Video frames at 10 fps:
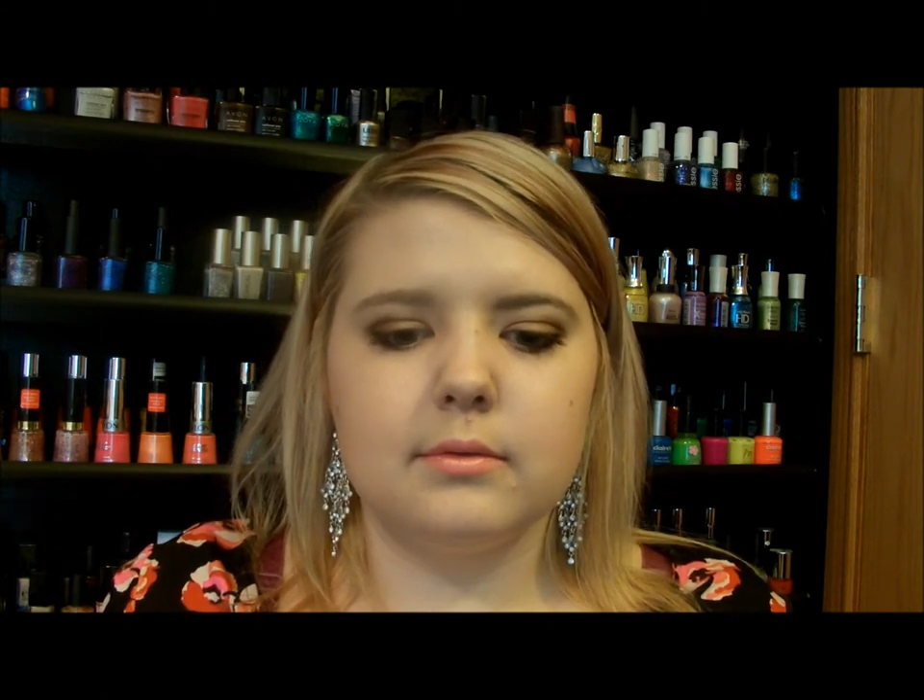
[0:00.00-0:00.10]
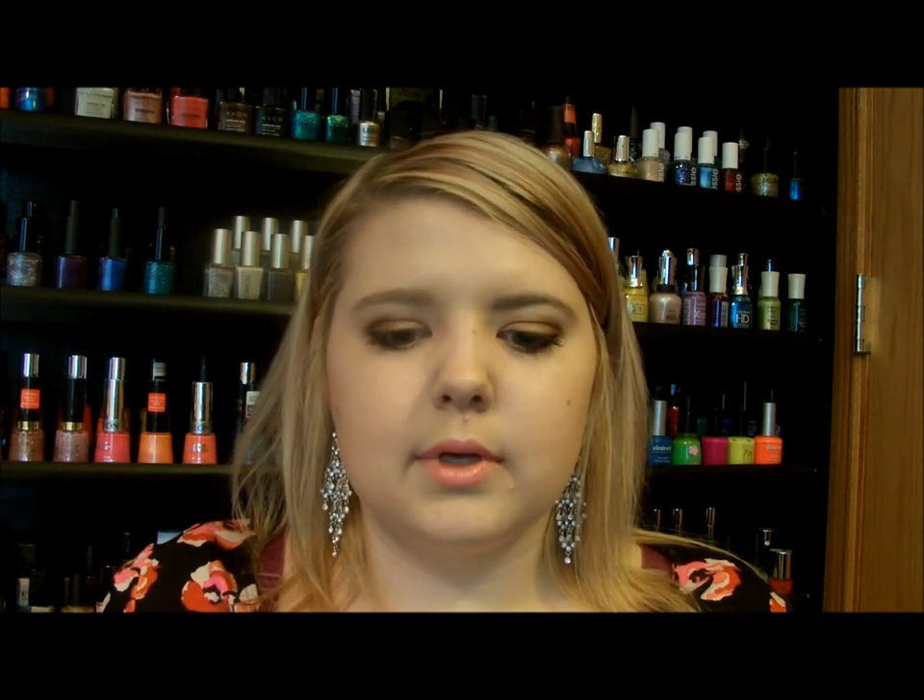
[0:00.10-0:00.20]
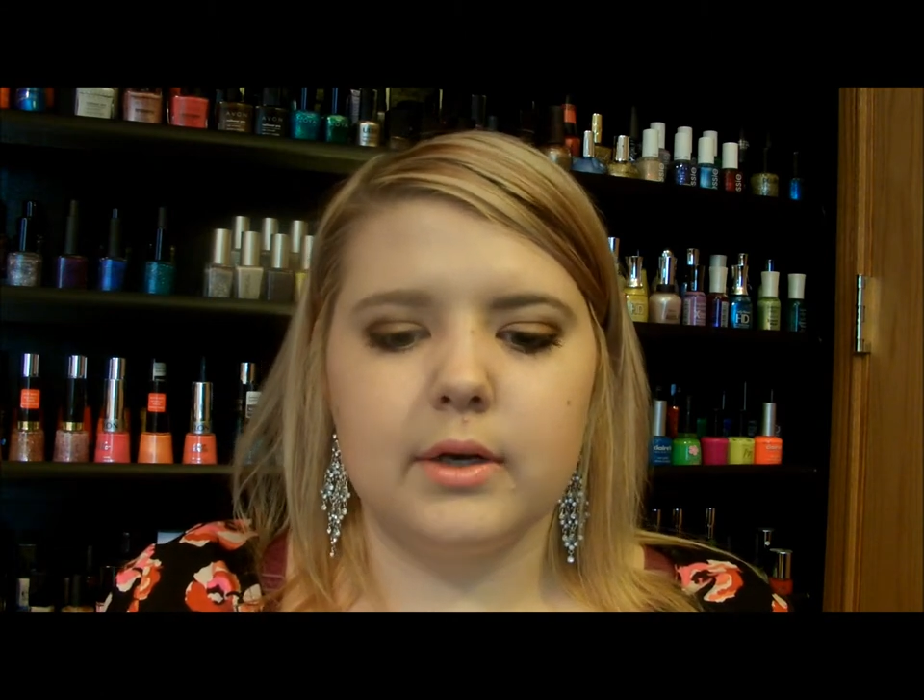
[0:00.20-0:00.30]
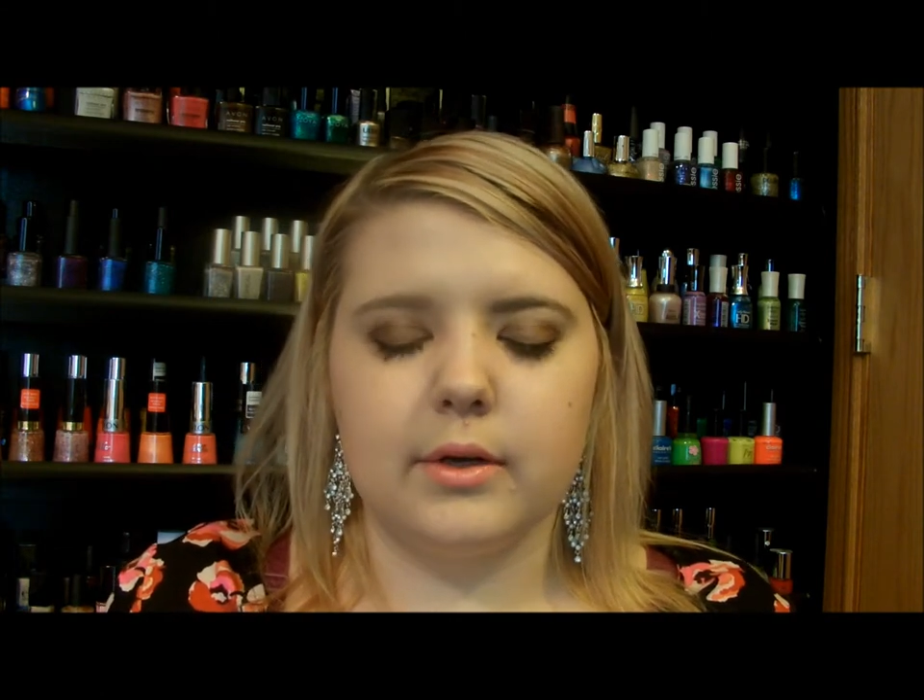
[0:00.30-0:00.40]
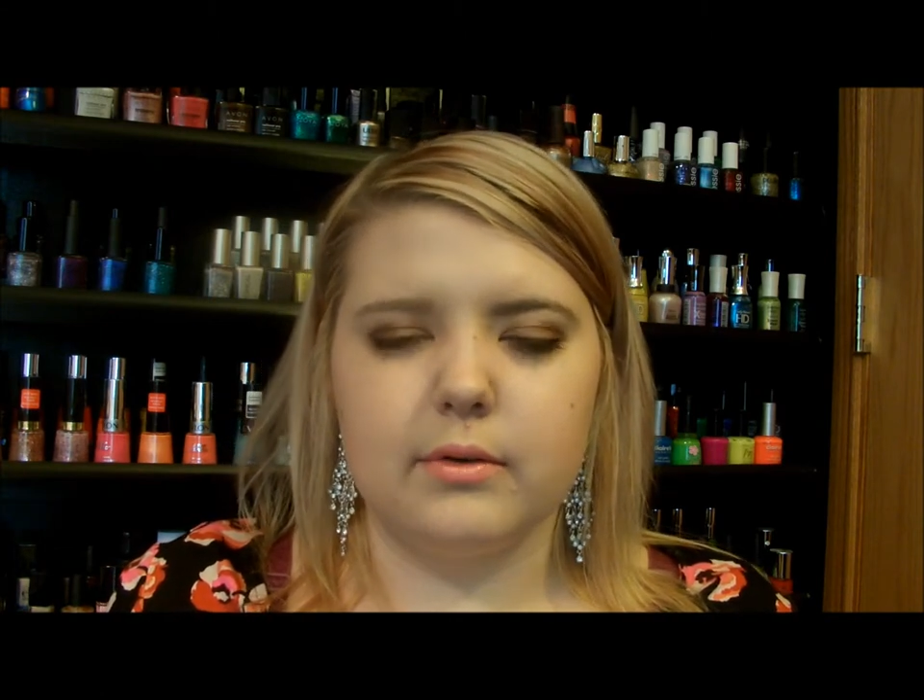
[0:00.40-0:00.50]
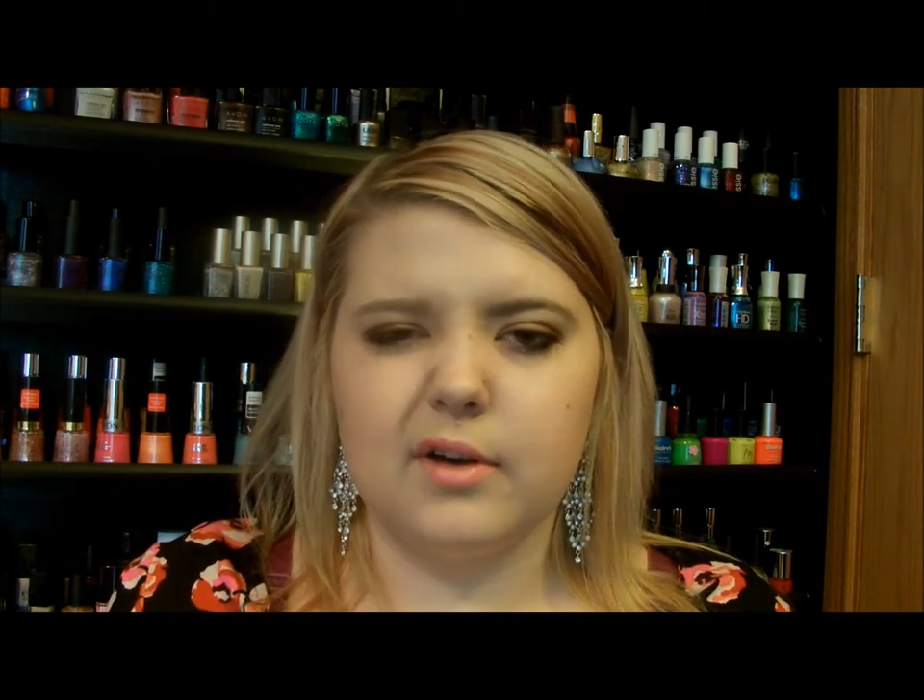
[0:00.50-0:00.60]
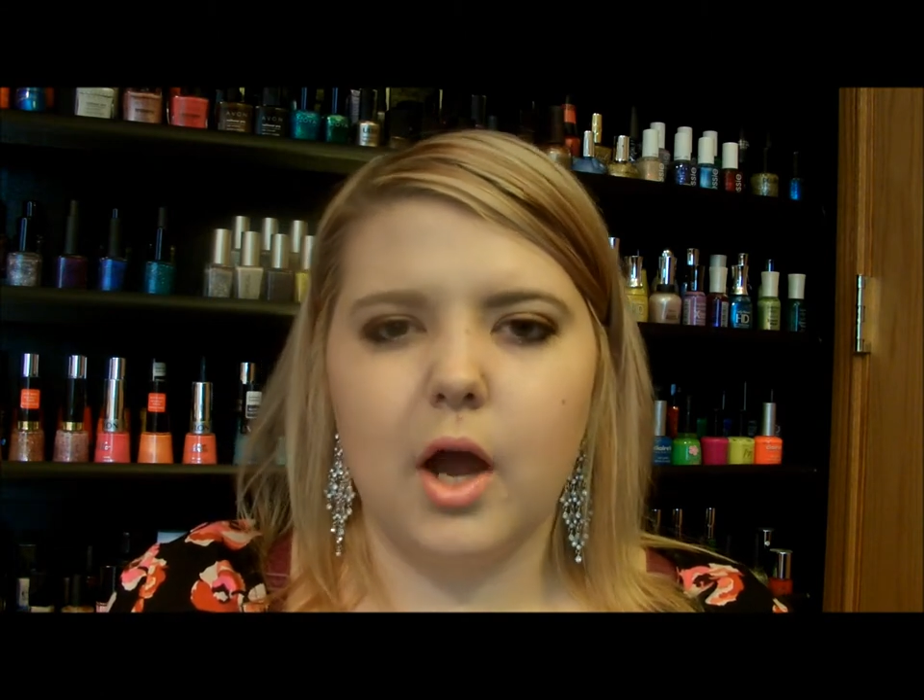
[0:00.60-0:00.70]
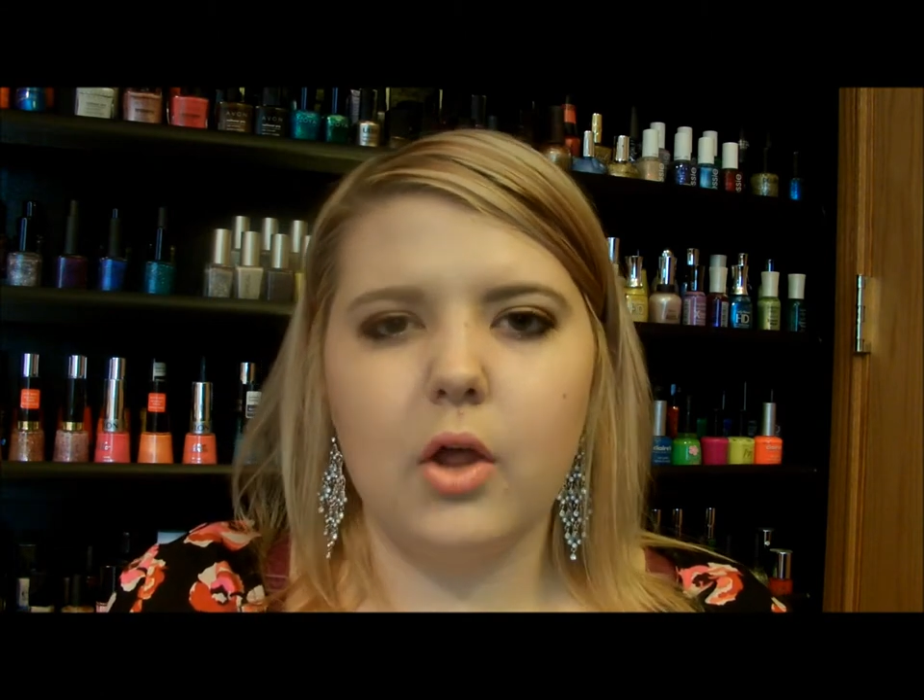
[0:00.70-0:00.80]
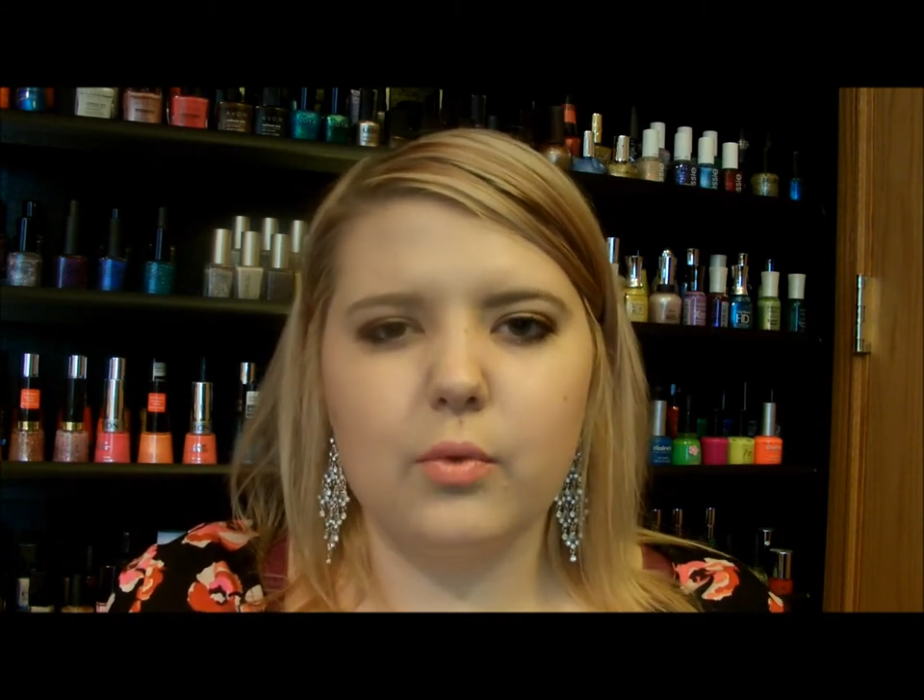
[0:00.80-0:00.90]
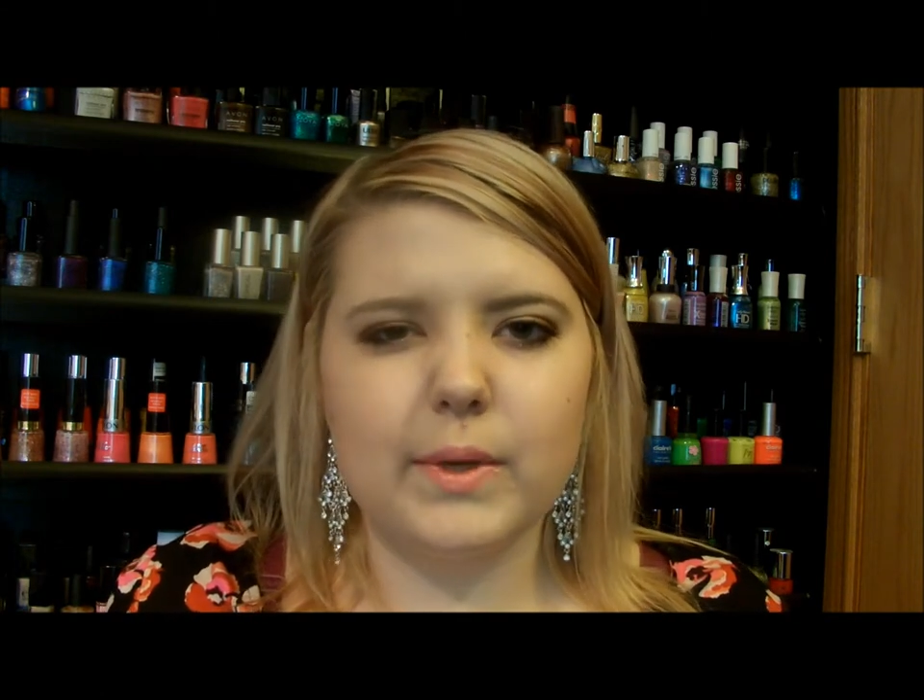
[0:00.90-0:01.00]
I don't know,
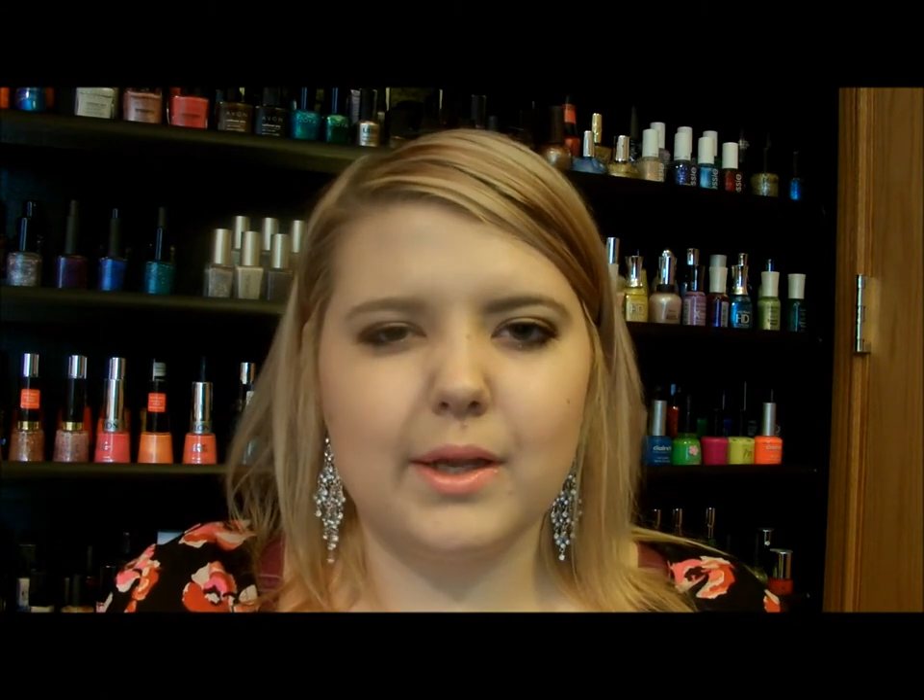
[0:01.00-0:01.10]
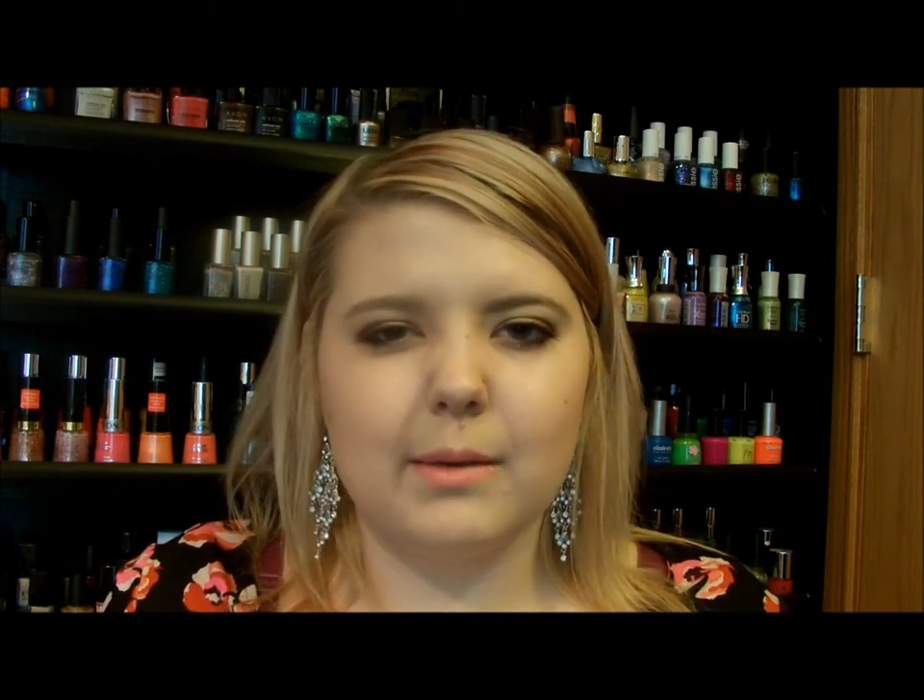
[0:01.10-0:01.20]
Halloween.